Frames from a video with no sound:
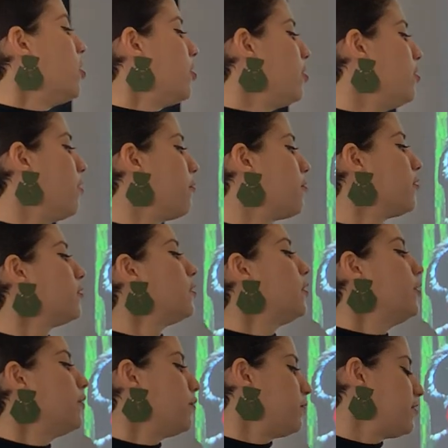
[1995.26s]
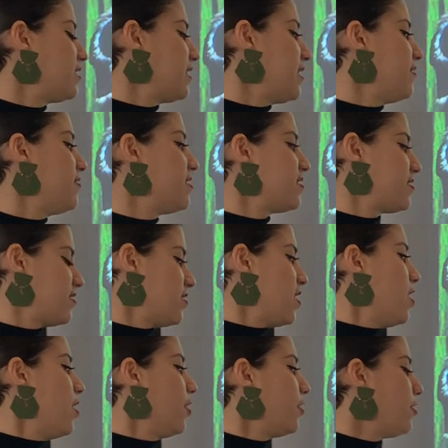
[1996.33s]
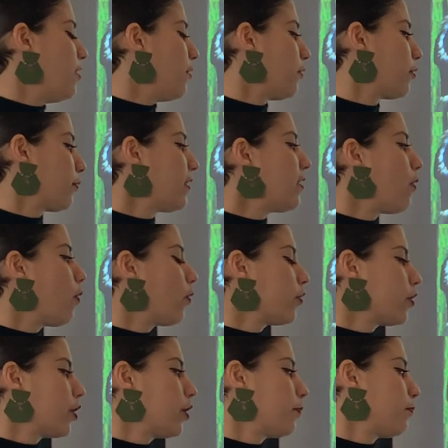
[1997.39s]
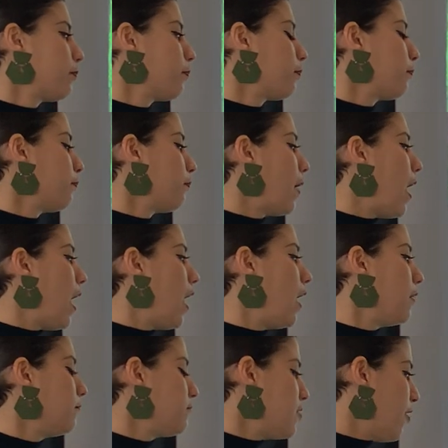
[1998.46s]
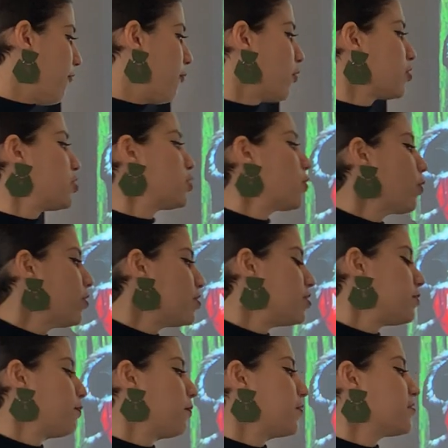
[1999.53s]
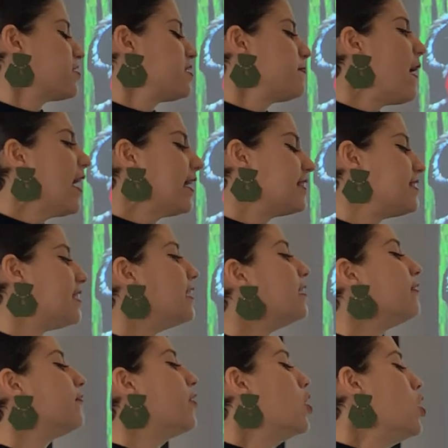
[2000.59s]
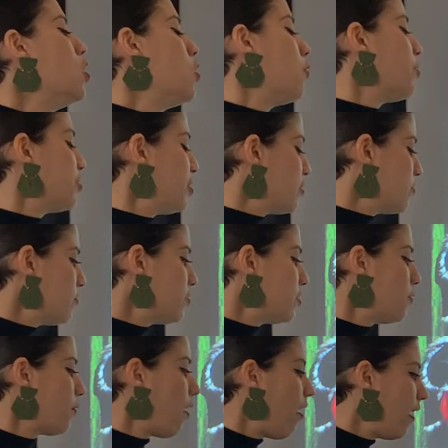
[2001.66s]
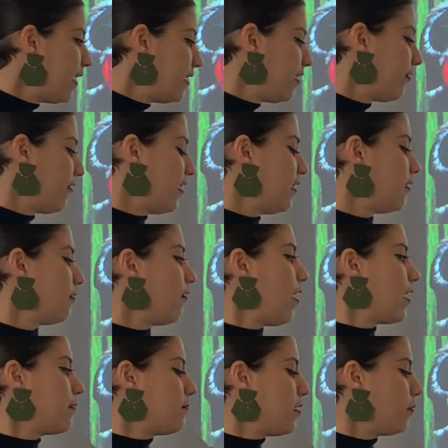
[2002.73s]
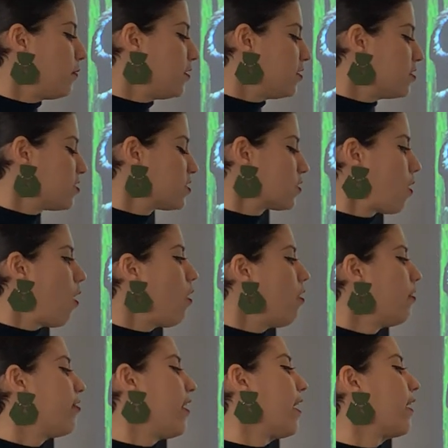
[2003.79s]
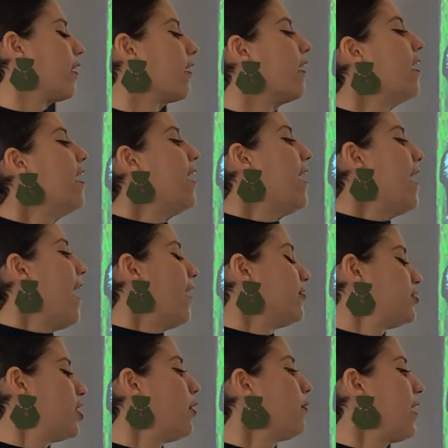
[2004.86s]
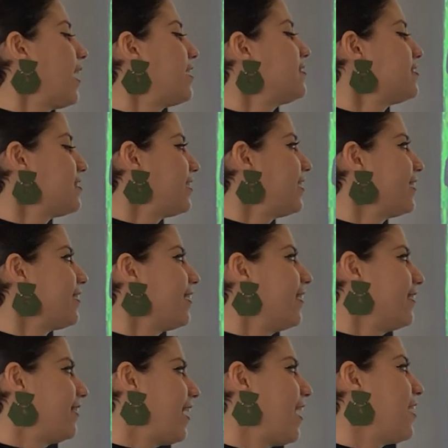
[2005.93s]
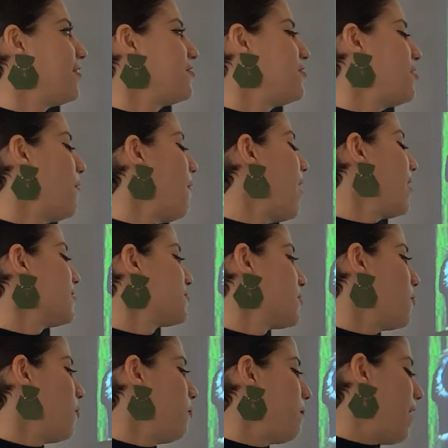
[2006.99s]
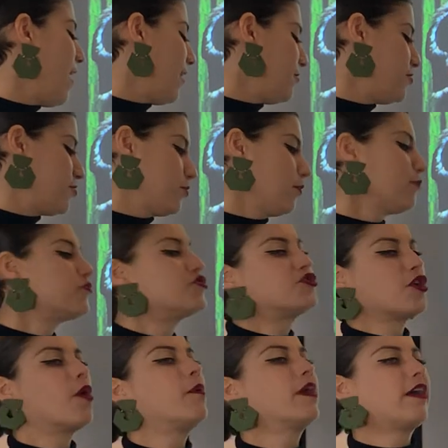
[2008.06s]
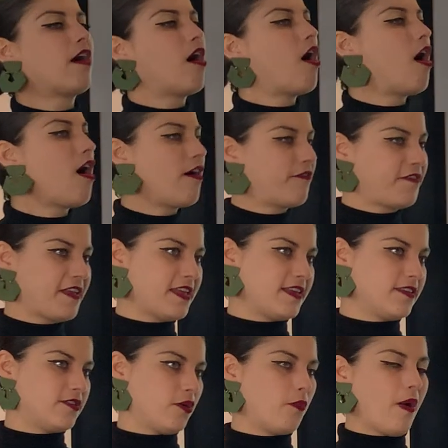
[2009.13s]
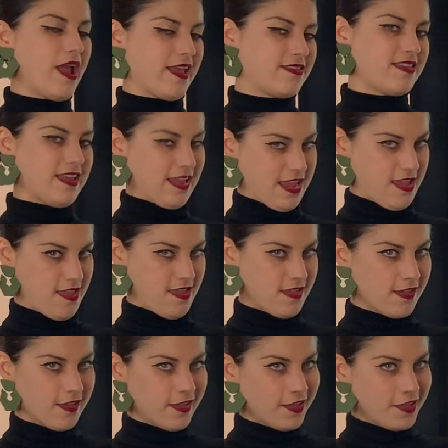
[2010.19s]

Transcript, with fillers: you know, the lute in this, you know, three quarter, uh, you know, foreshortened perspective, which is also kind of in alignment with the skull there, showcasing again, you know, Hans Holbein sort of showing off the way that he